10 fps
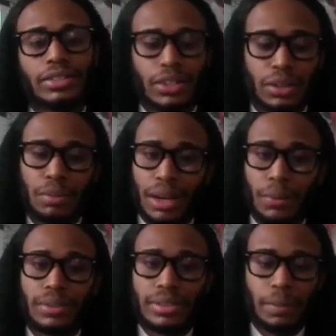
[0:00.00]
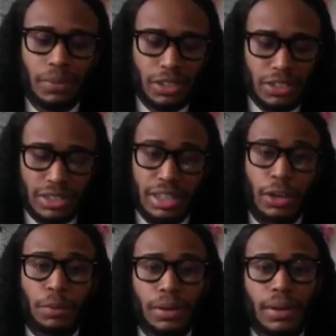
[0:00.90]
so you might want something just to
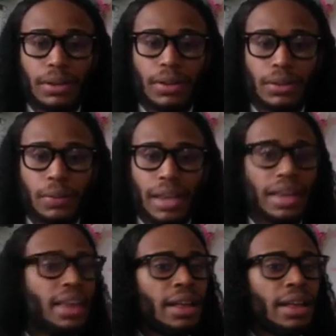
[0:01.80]
help you out along the way.